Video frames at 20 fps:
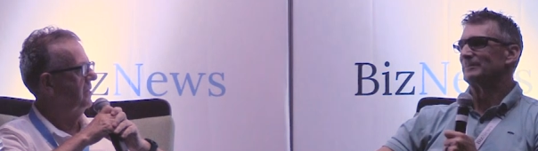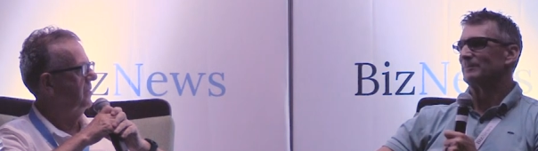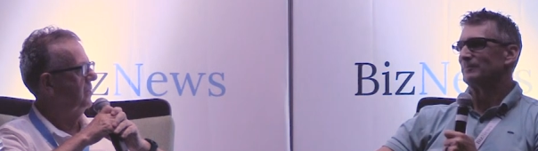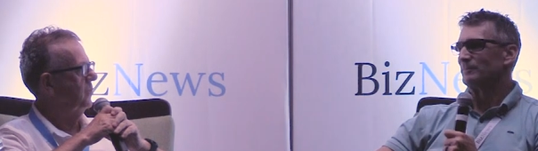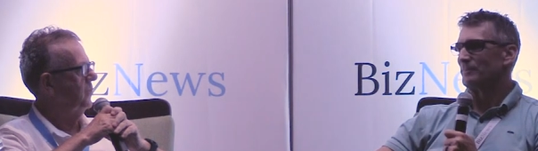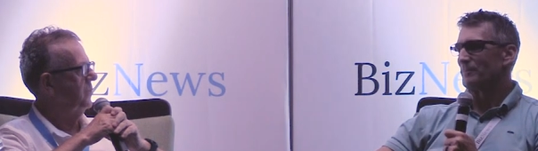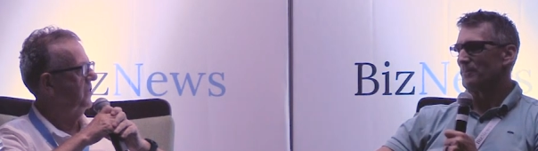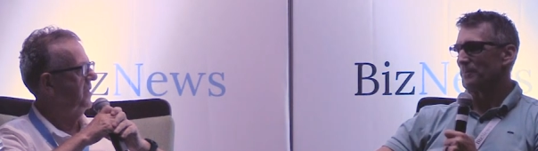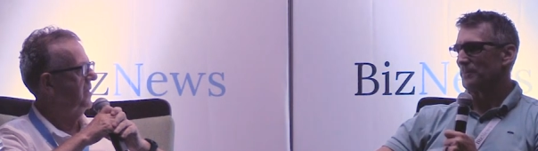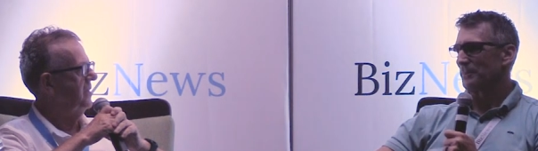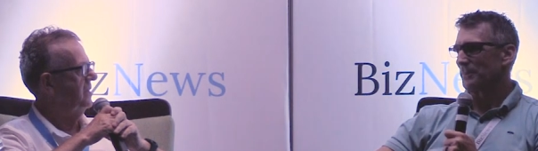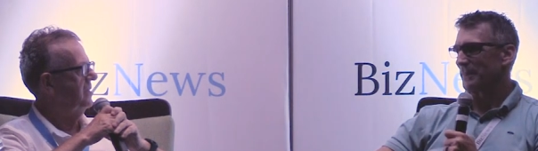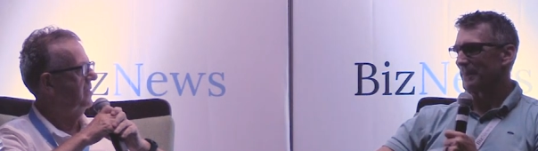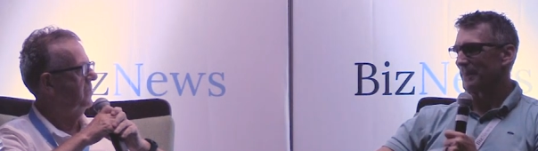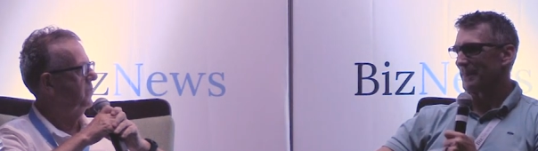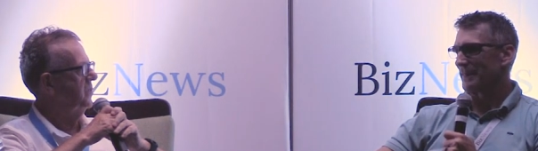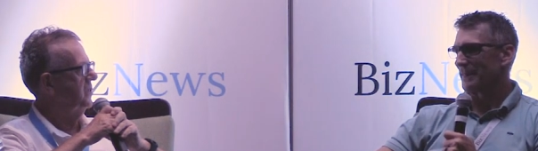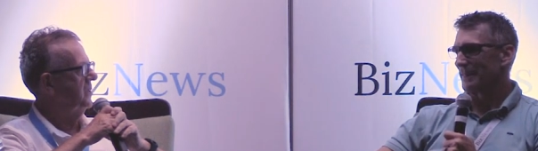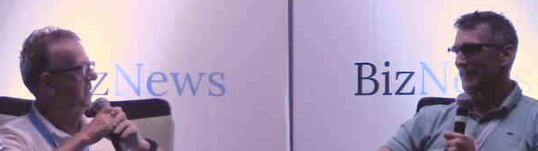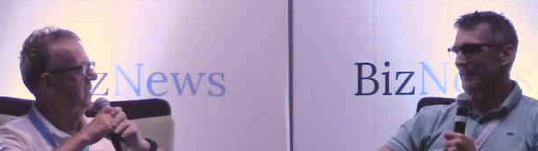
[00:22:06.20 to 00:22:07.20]
Speaker 1: was it
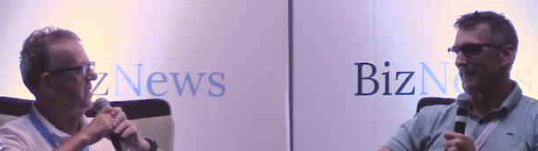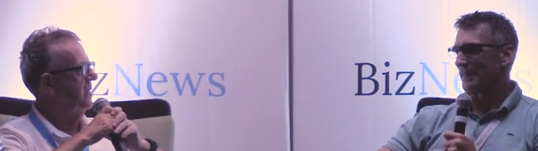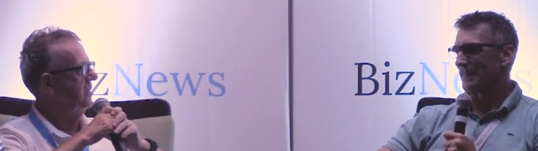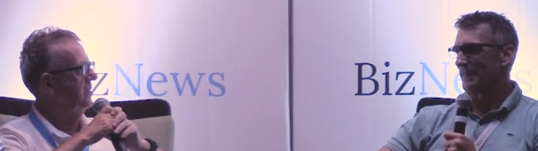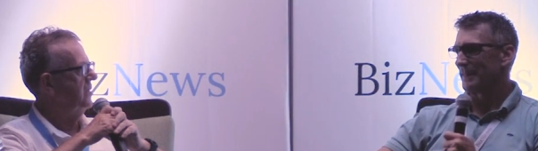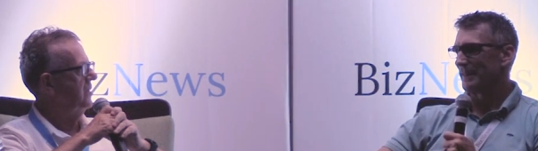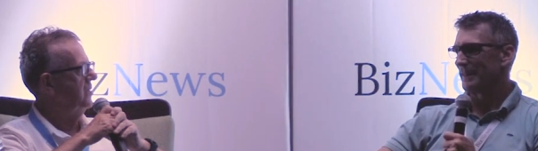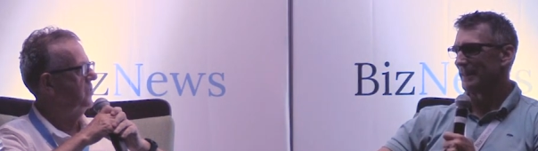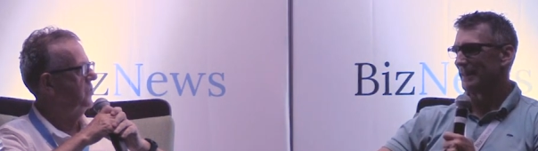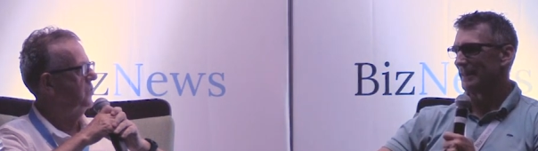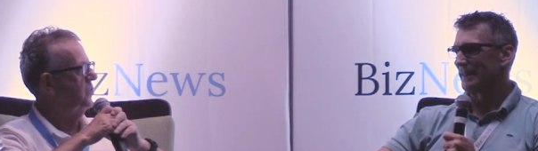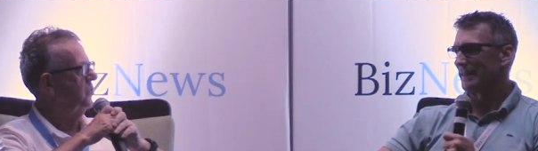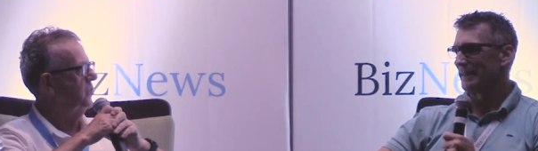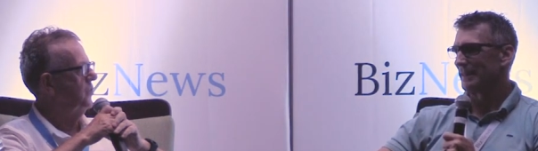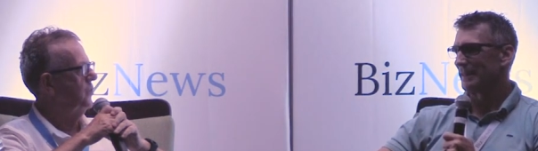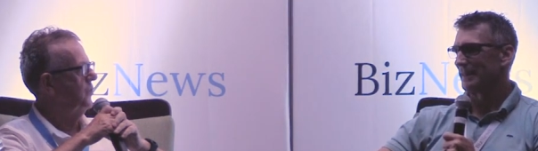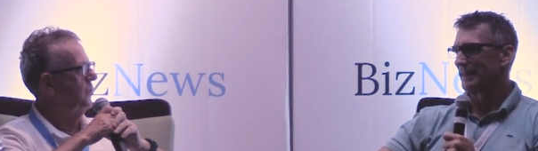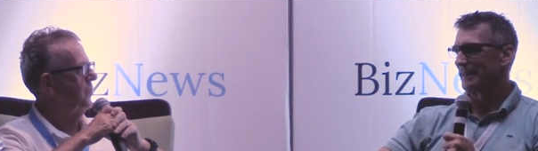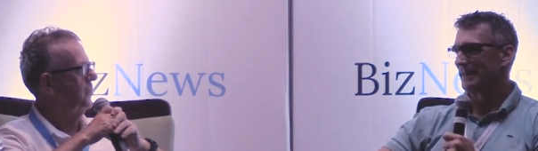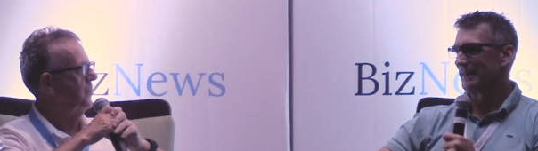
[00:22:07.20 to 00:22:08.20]
was it easy
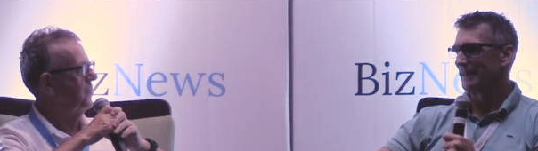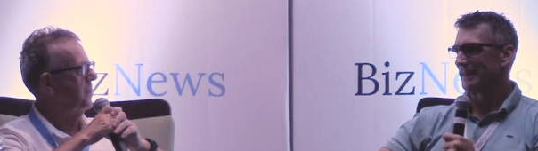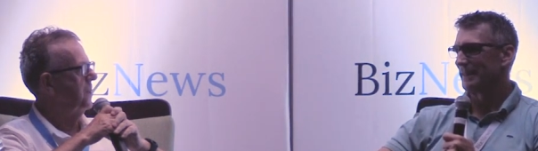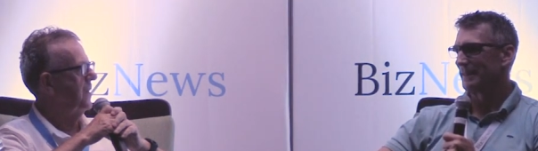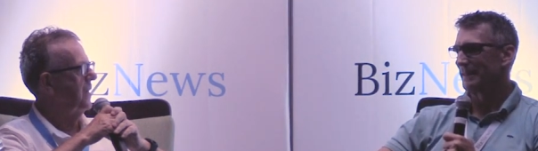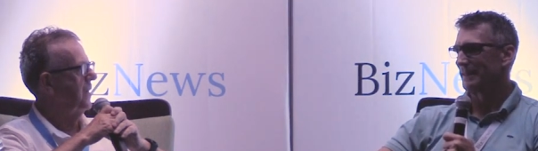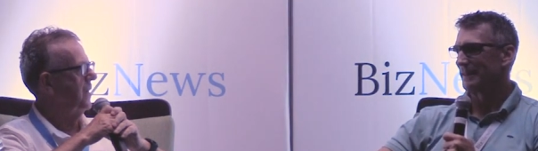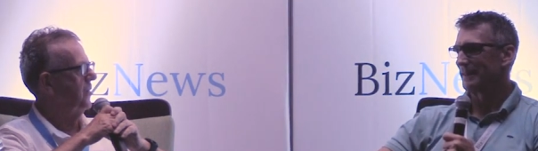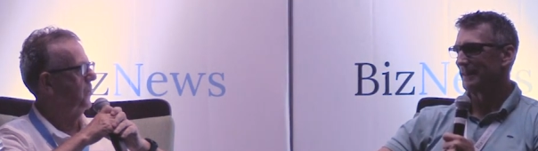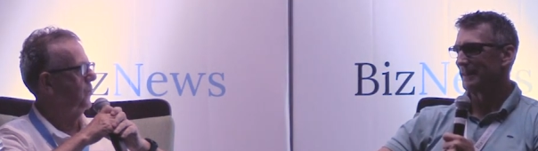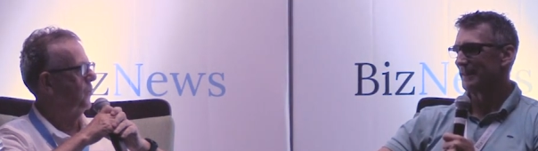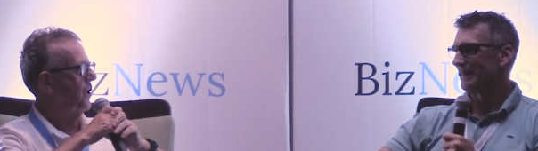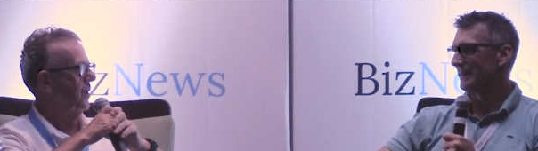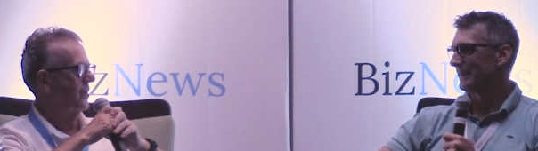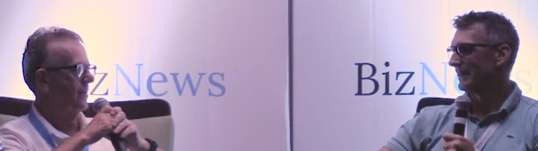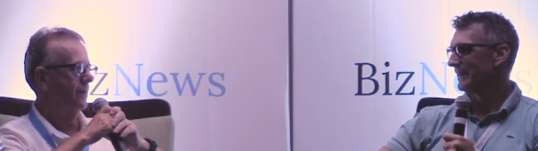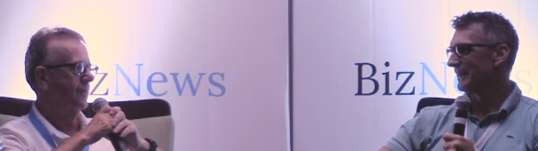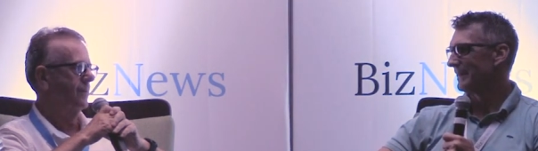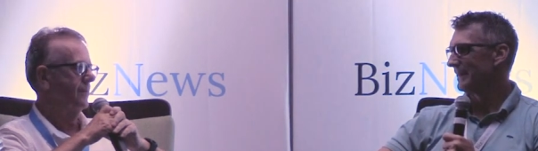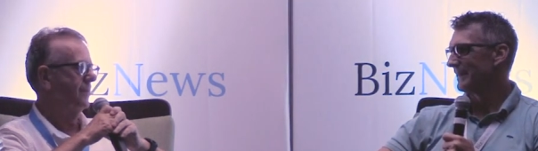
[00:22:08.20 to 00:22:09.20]
to uh,
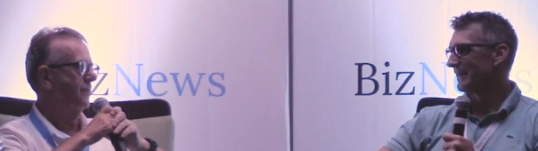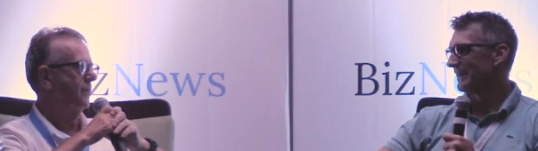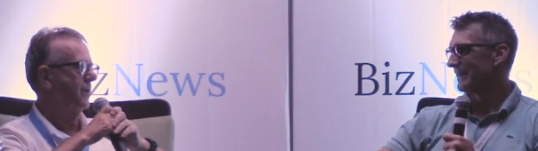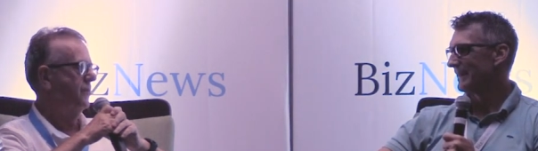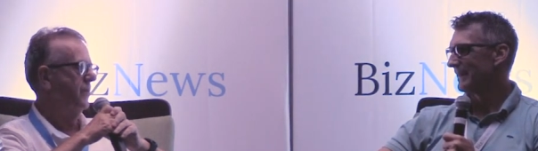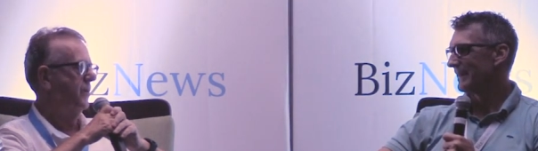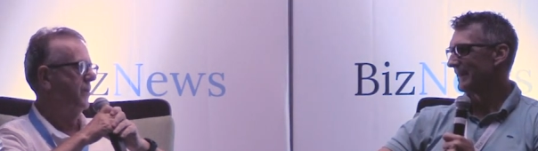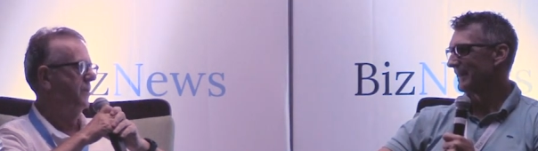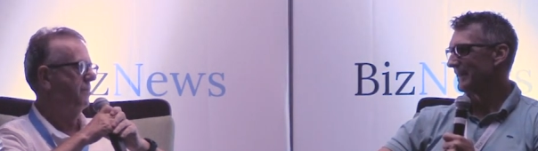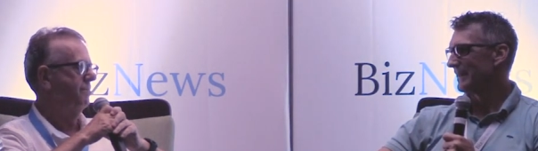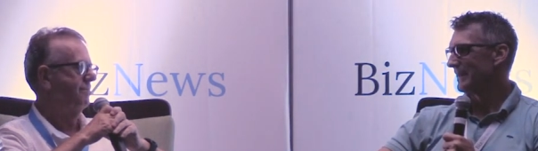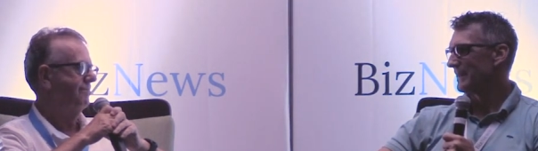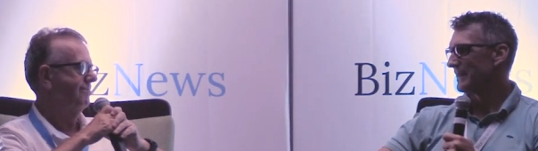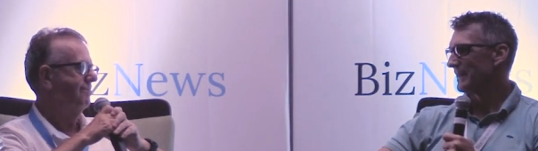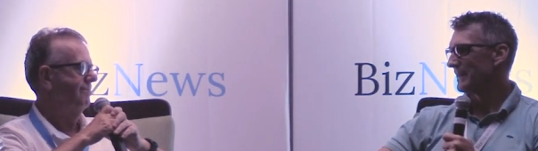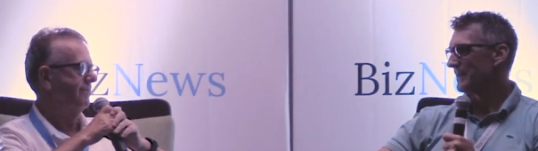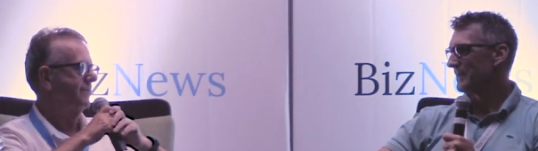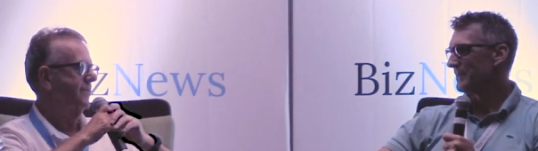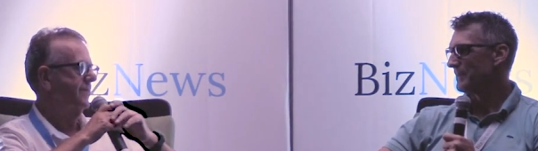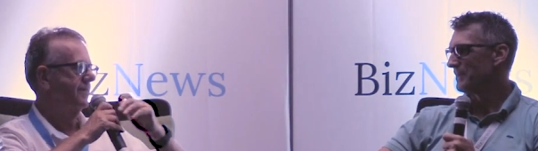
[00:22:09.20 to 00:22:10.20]
well, if you
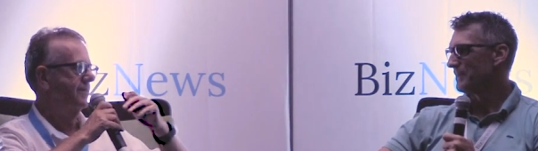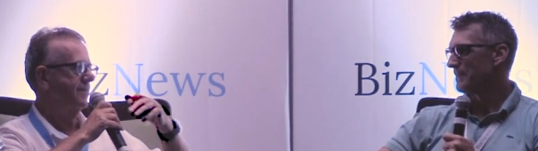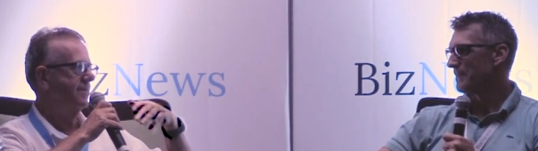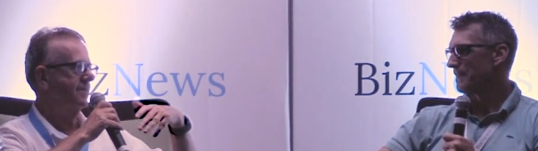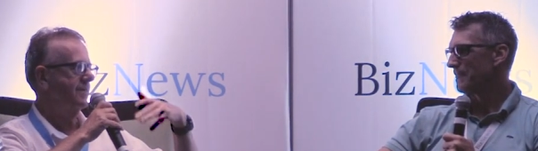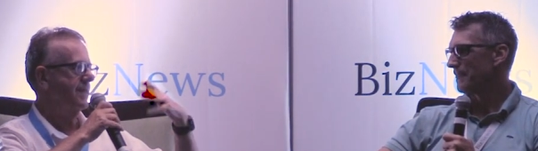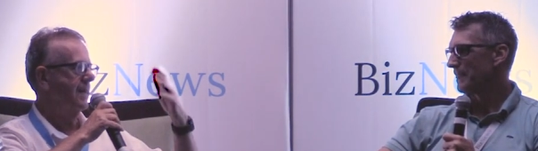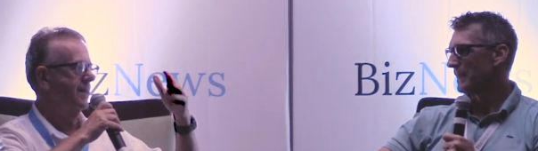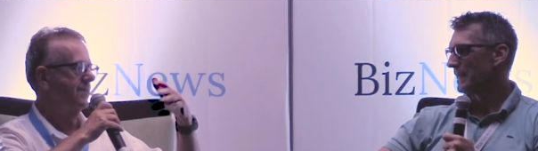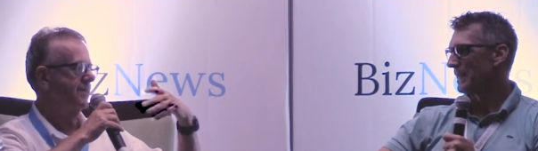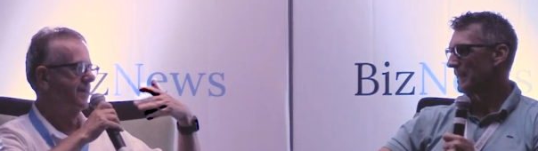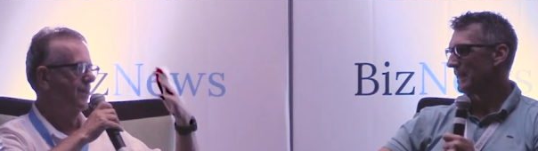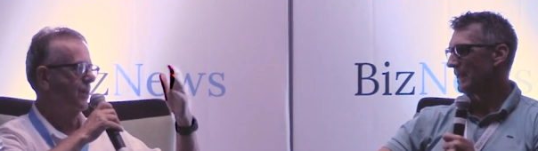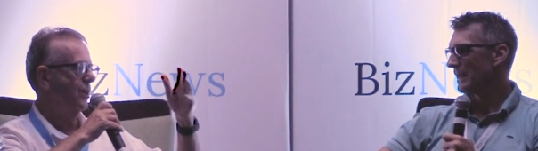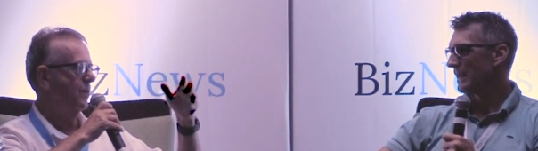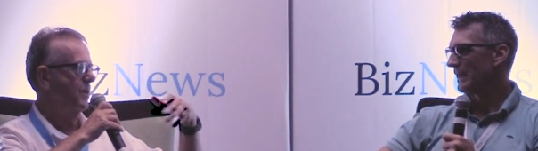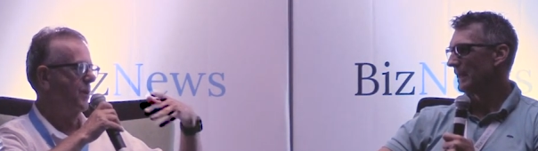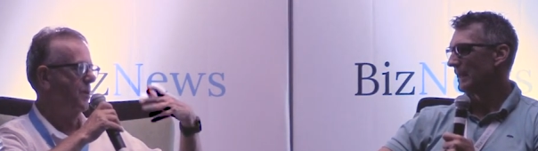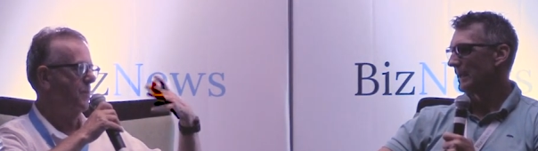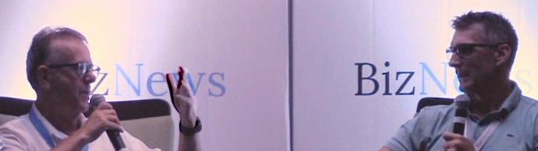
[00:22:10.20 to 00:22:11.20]
just just tell us a
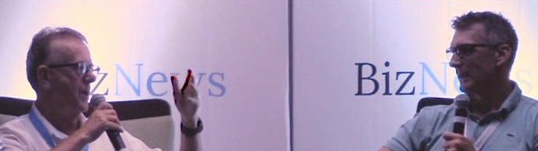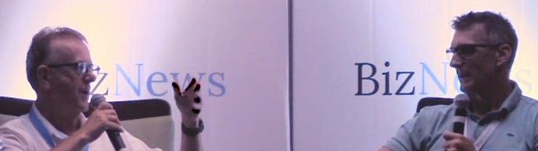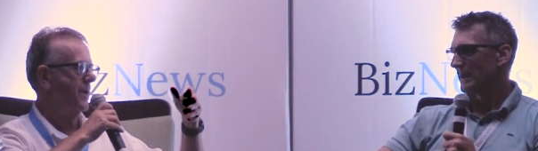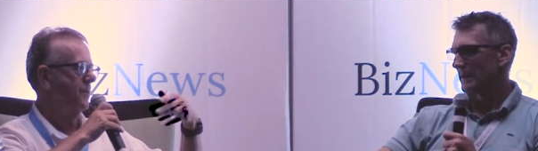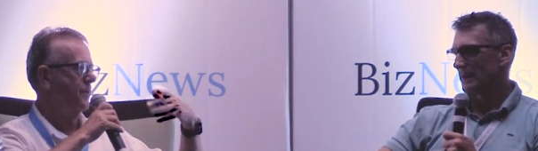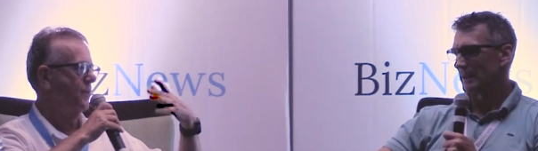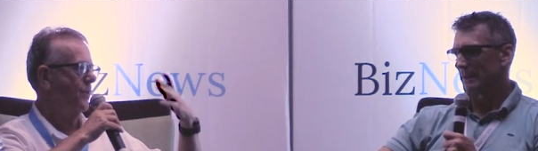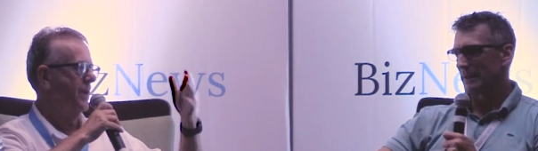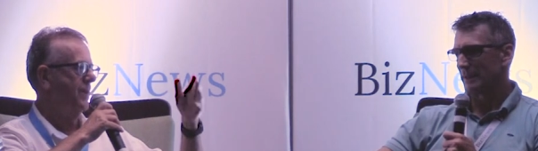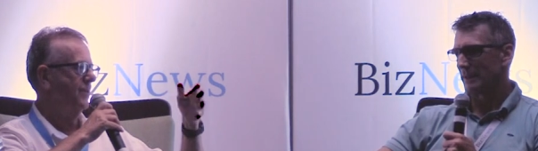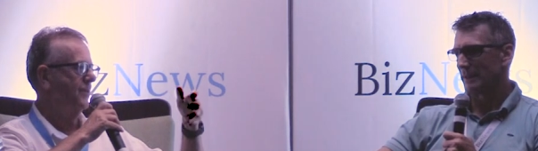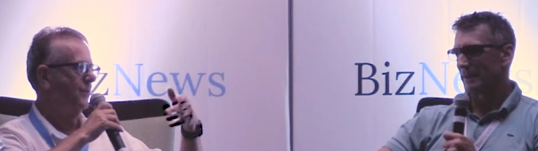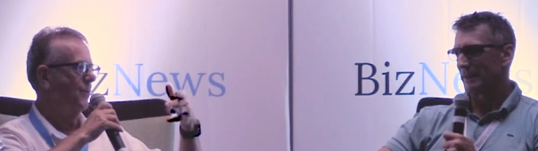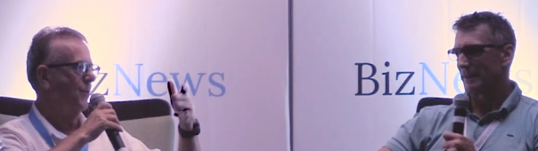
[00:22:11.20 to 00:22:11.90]
little bit about when he